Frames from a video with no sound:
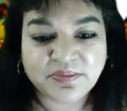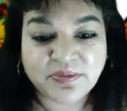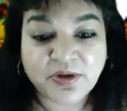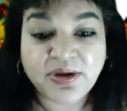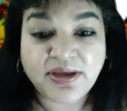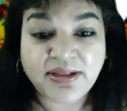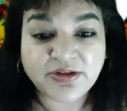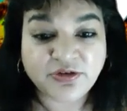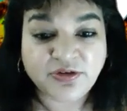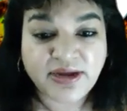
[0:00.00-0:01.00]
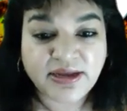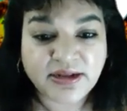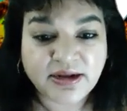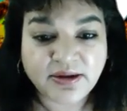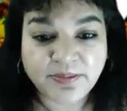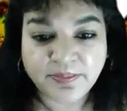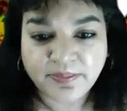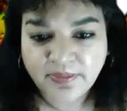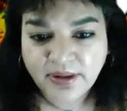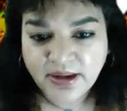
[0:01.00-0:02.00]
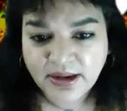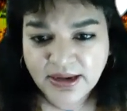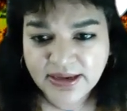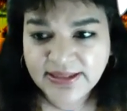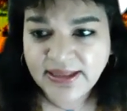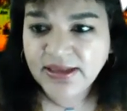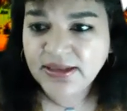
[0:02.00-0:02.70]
Okay, that's great. I think